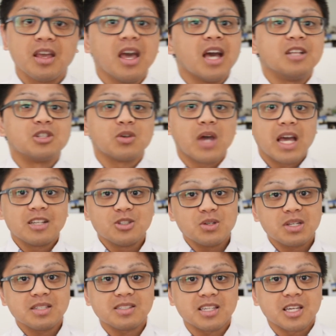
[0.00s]
And so as you
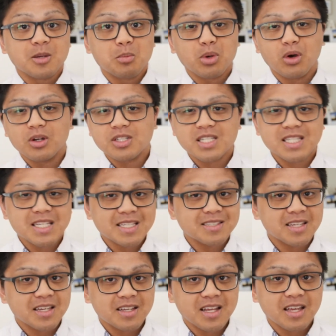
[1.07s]
can see, purchasing a
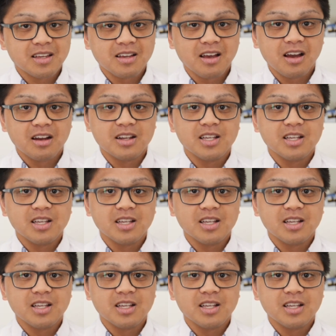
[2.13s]
secondhand car